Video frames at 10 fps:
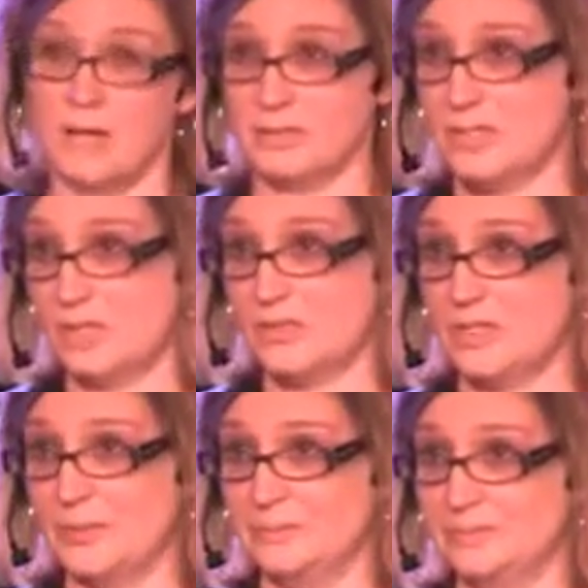All
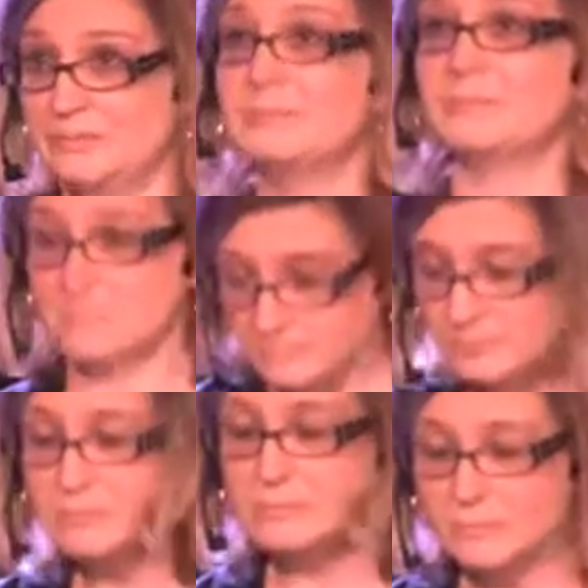
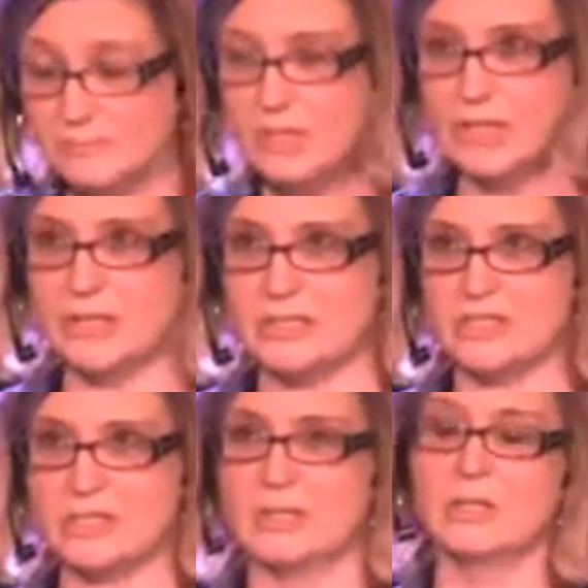CO2. Great
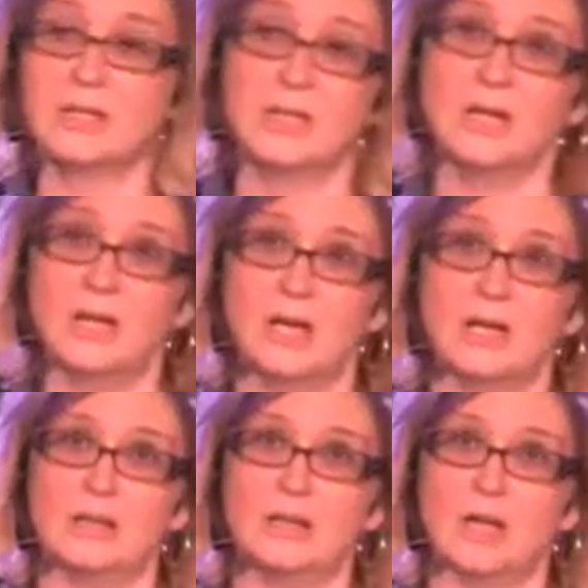question.
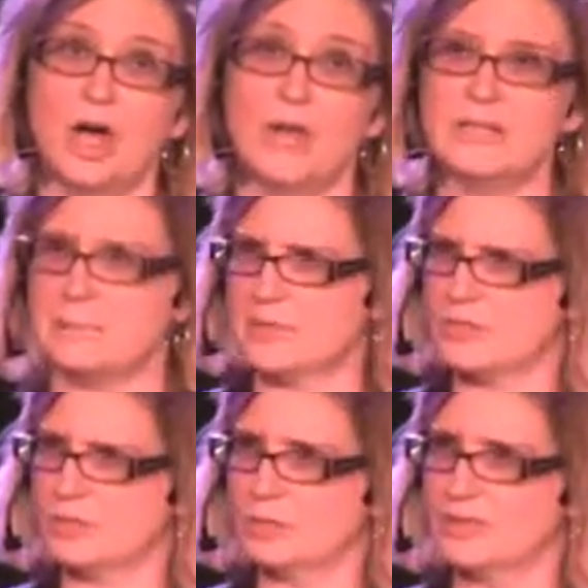All these
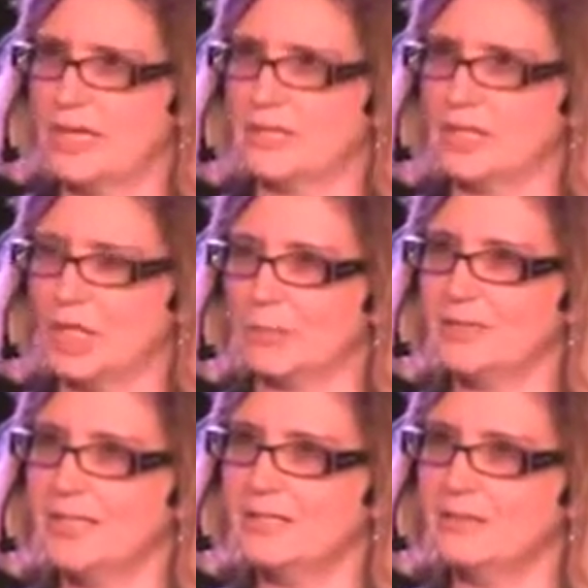beers are really highly
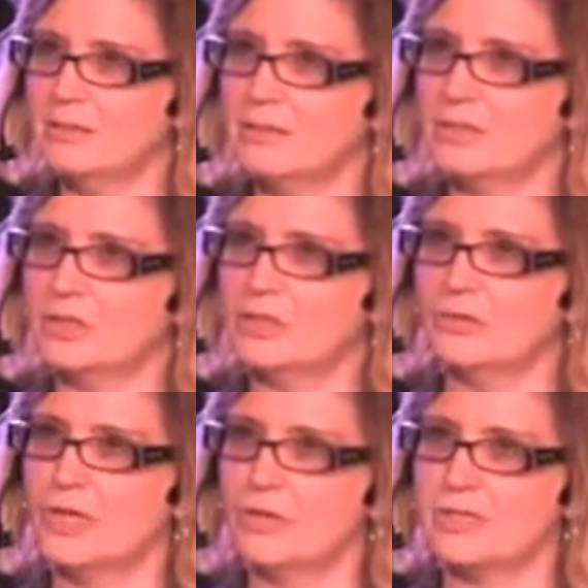carbonated, and you'll
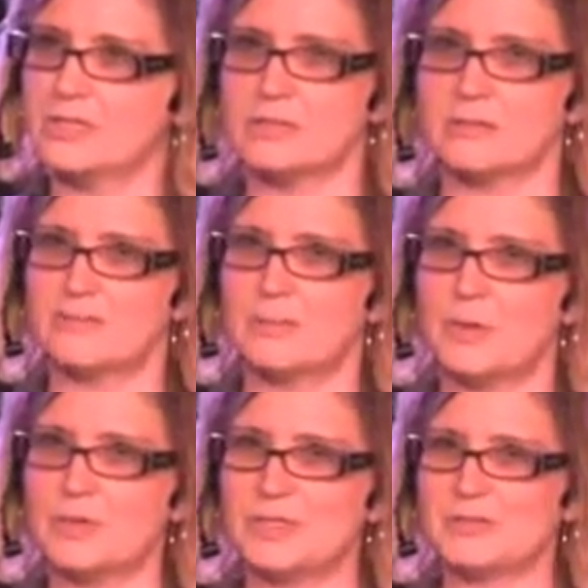notice
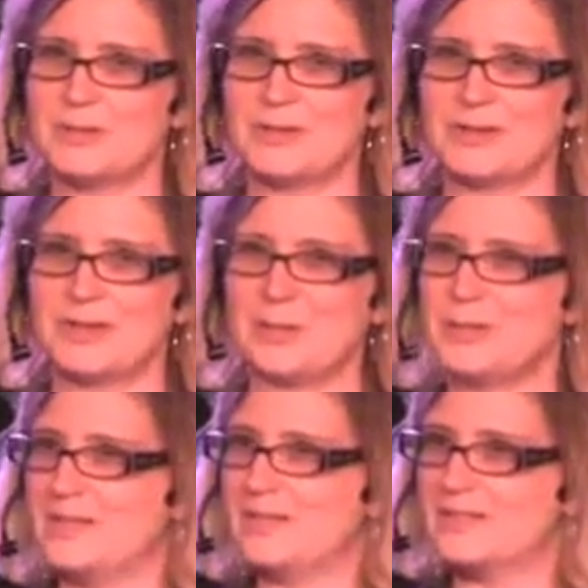most of them are going to
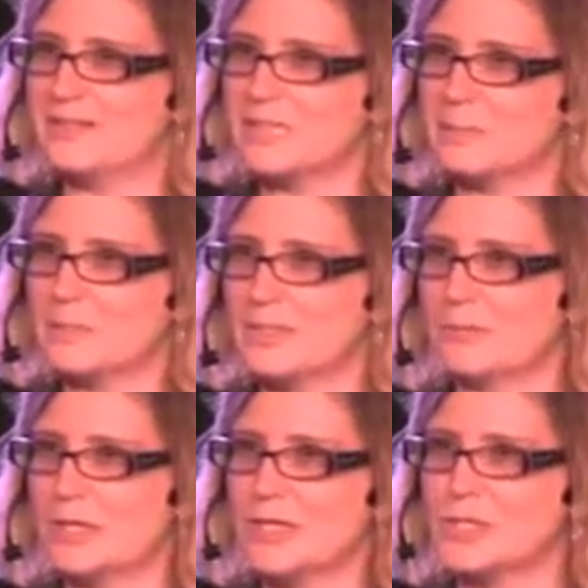be in the
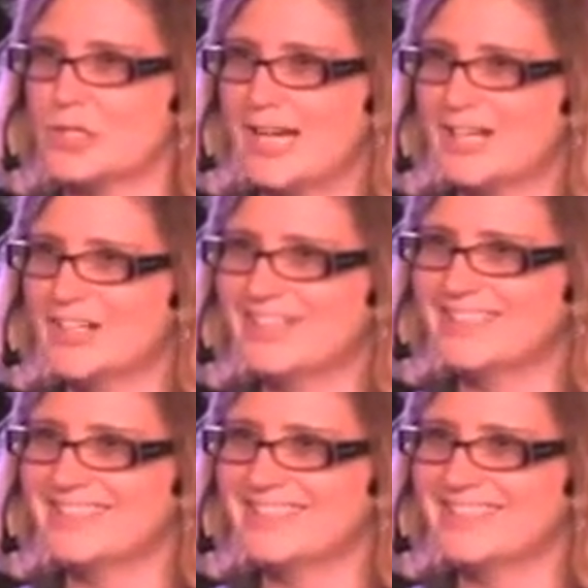6% range or higher.